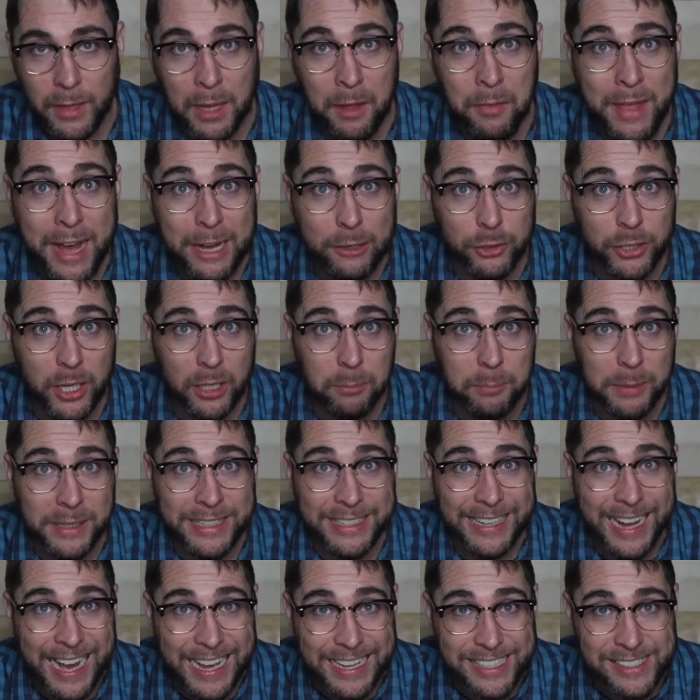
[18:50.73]
Thou shalt be
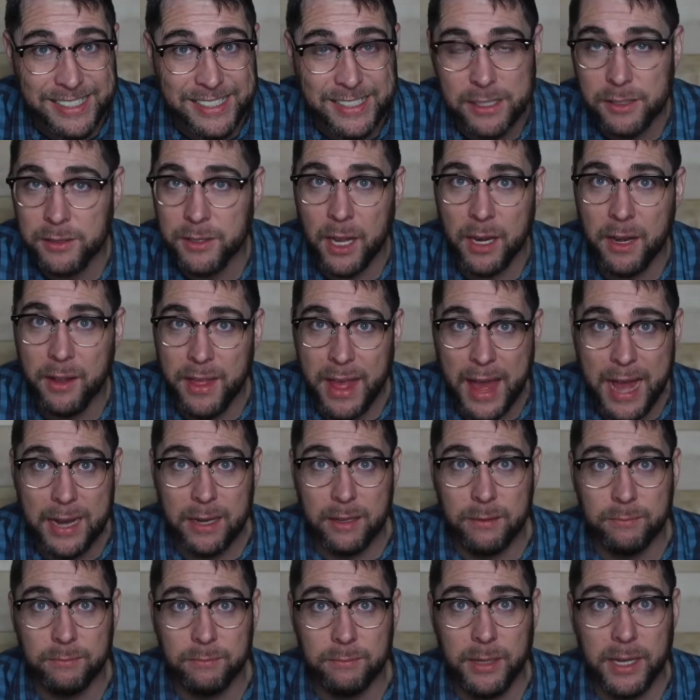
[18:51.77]
nice. None of that
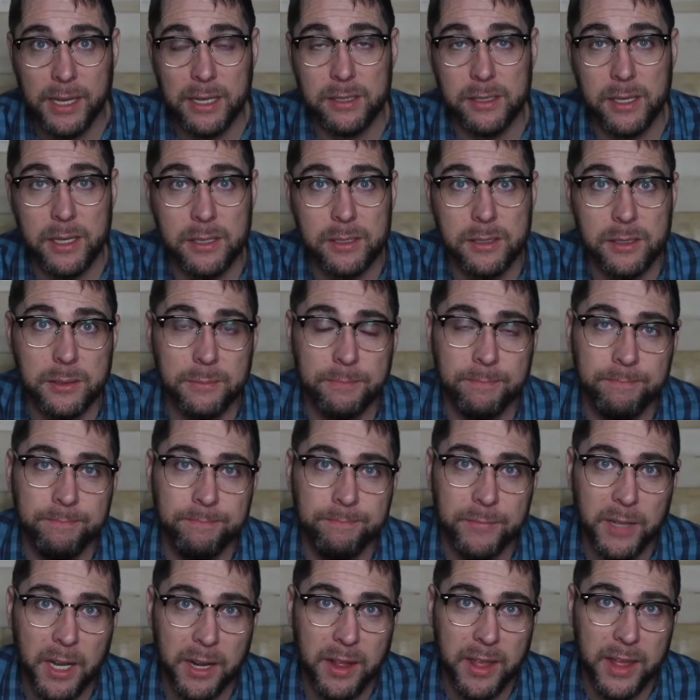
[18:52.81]
exists.
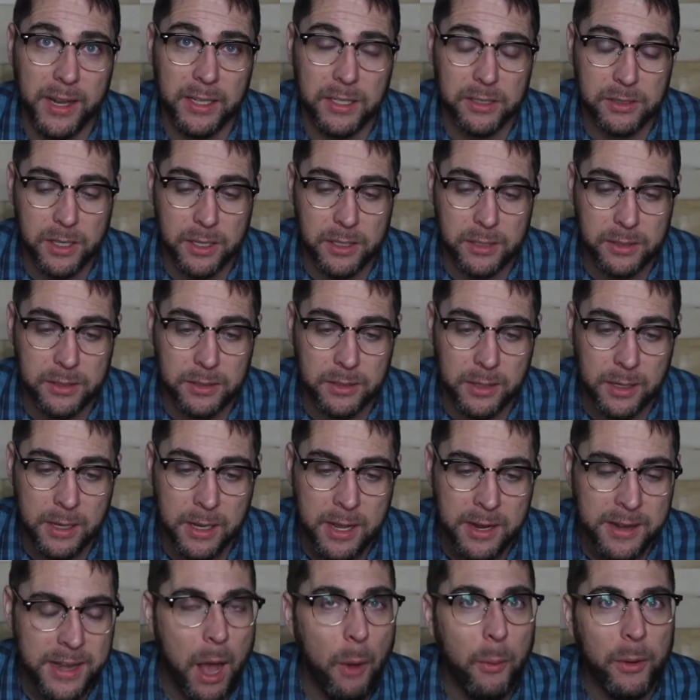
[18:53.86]

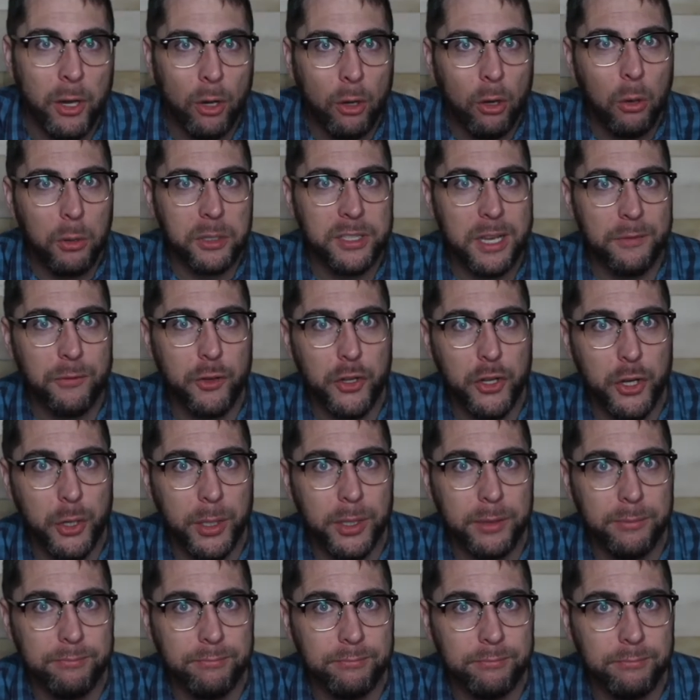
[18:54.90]
Now, we don't always have to do
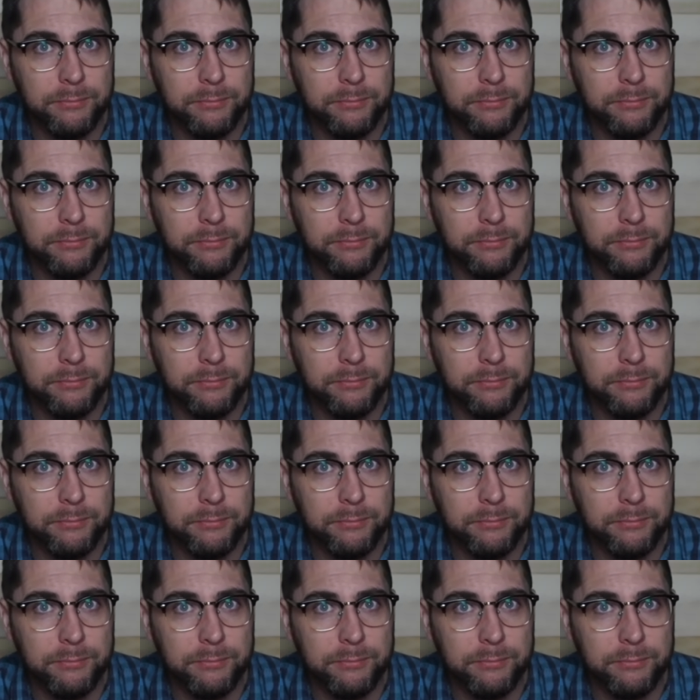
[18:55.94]
it.